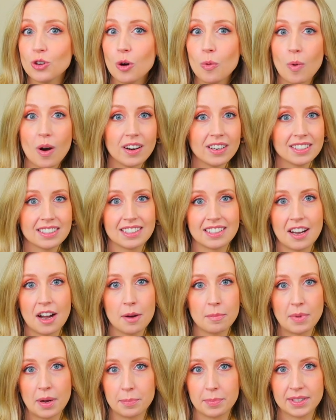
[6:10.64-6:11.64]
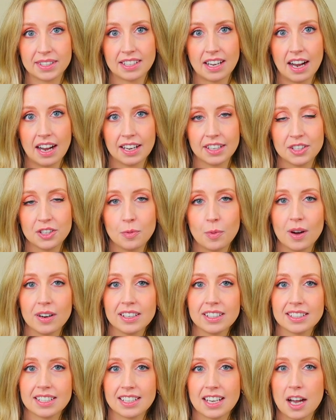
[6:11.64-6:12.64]
don't want it to come up as high. You want
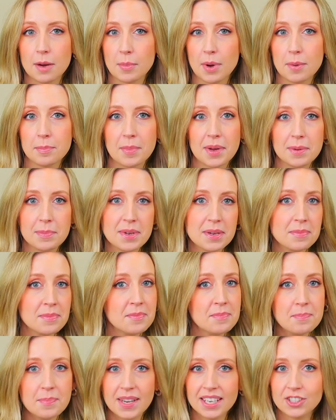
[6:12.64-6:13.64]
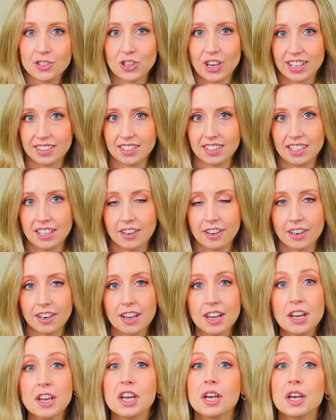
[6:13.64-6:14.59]
it to come up maybe mid chest here.